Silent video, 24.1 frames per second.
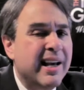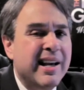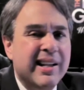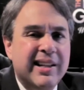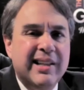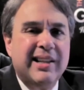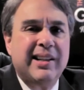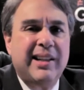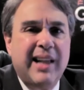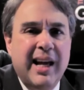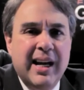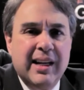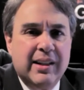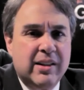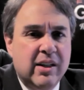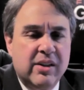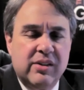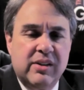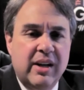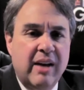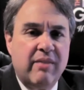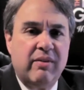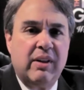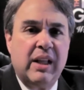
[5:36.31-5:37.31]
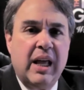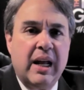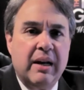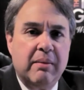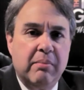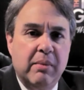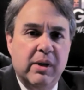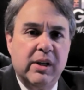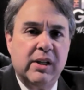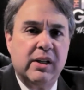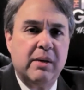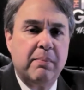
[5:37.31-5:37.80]
The client doesn't have a lot of
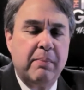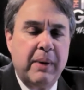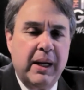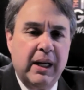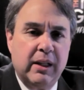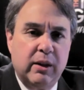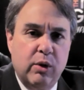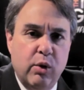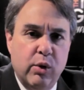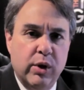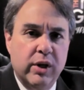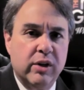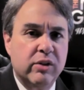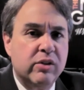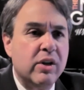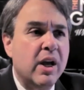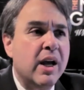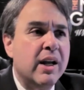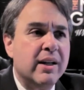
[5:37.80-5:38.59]
money to pay lawyers